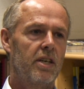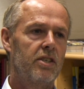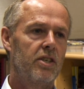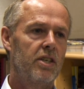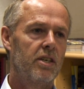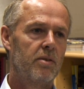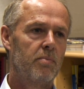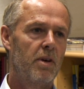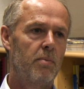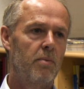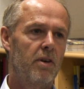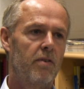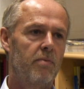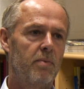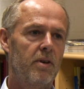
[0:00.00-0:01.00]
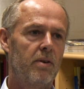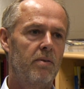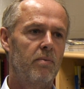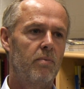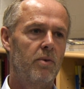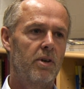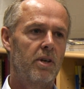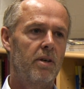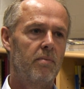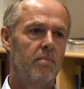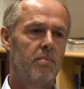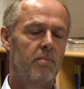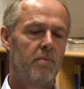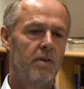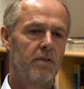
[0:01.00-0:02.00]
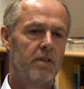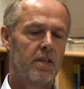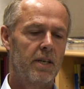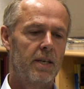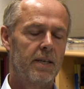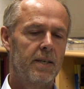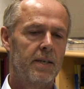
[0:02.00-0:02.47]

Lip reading: engineers maybe have been working previously.